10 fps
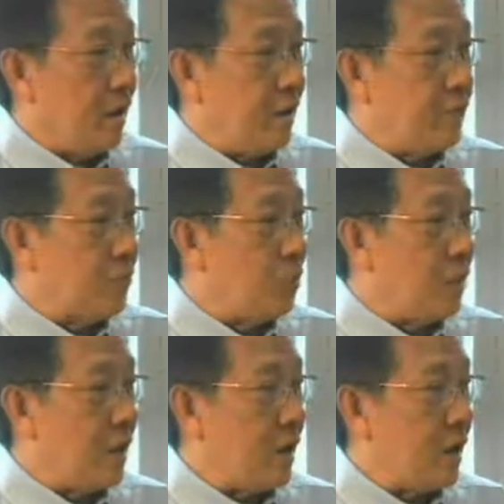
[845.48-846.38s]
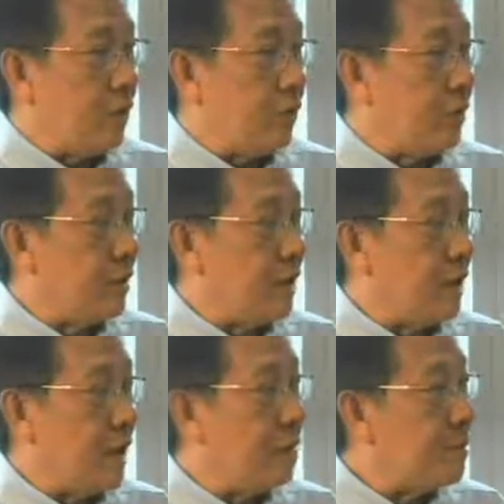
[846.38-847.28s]
And so I thought
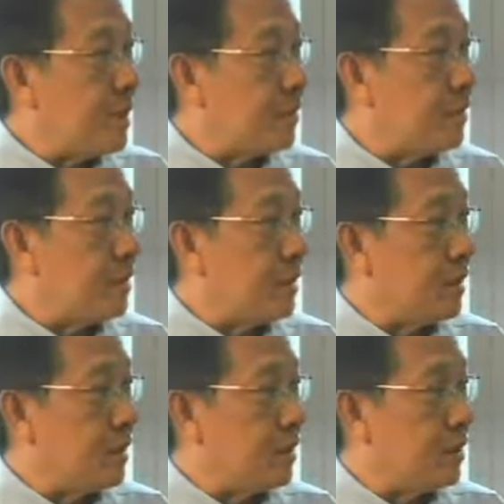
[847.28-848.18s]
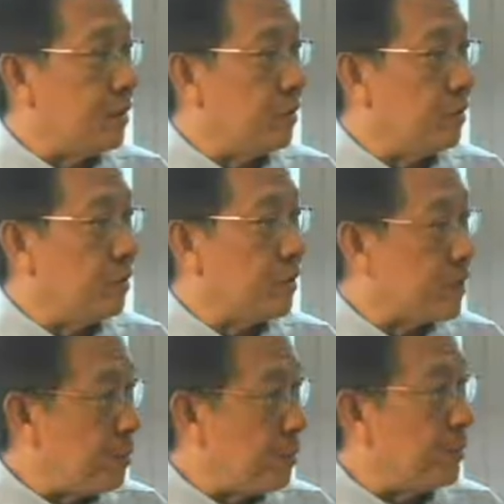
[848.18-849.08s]
I must
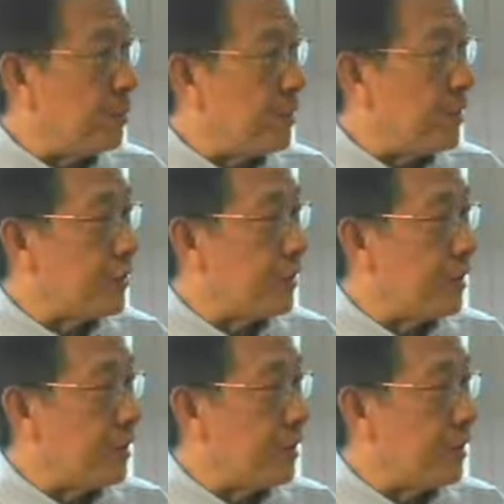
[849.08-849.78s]
respond to this